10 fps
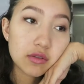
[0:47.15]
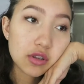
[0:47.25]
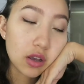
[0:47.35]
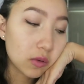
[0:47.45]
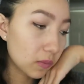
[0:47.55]

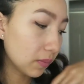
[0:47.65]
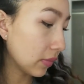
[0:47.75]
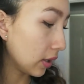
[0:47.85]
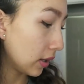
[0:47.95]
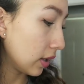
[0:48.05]
So
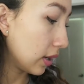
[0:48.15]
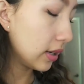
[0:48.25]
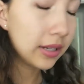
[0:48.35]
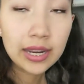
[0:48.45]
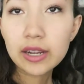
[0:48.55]

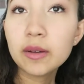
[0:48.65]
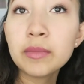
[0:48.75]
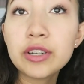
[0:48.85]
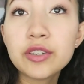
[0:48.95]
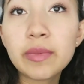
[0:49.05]
now
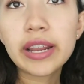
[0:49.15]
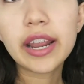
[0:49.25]
I'm going to do my